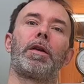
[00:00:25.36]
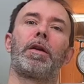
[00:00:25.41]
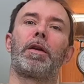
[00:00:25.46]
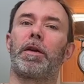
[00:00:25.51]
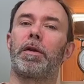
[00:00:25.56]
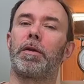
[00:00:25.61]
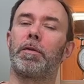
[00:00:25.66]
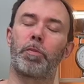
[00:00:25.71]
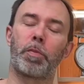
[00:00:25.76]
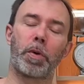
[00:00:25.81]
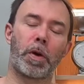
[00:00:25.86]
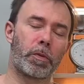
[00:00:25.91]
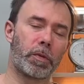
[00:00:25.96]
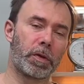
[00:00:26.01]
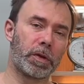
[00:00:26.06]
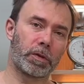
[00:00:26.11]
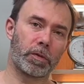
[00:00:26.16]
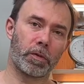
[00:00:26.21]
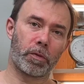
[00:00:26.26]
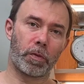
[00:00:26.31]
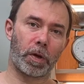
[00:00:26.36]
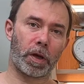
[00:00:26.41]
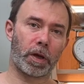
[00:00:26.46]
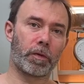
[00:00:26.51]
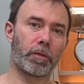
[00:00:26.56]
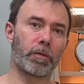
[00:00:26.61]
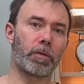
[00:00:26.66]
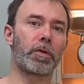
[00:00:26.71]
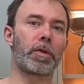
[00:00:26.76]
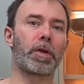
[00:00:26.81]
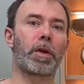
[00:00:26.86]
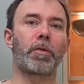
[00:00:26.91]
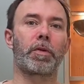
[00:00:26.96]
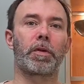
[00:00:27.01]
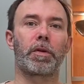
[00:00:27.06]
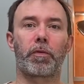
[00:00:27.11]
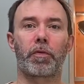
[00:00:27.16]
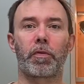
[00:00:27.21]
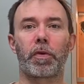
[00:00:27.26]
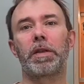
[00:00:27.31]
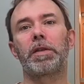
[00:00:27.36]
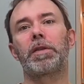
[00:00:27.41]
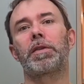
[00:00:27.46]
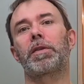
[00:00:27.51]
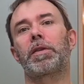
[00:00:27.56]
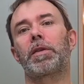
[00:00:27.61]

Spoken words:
in Paris or wherever now in France.